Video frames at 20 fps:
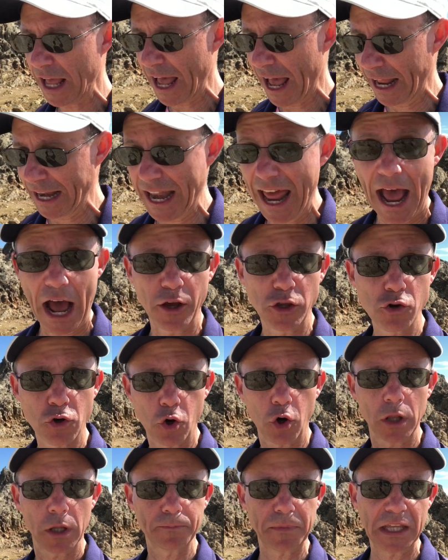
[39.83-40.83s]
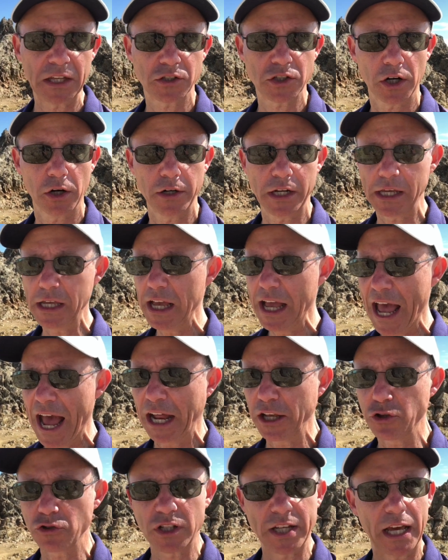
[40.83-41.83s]
And now you call up the attorney
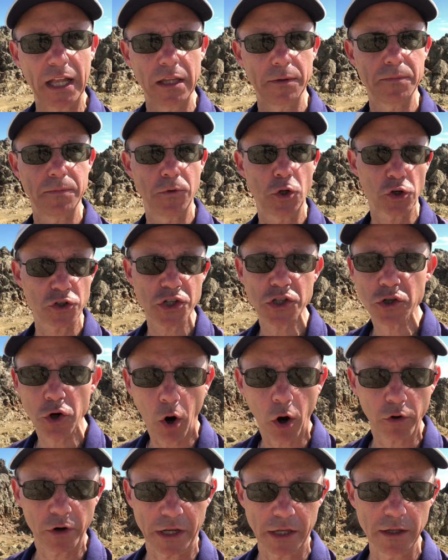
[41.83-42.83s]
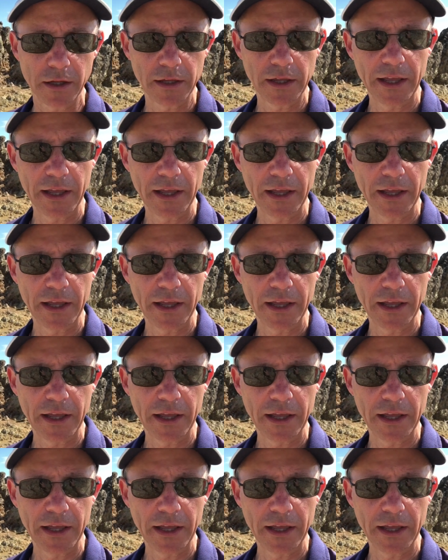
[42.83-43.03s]
and you tell him your story.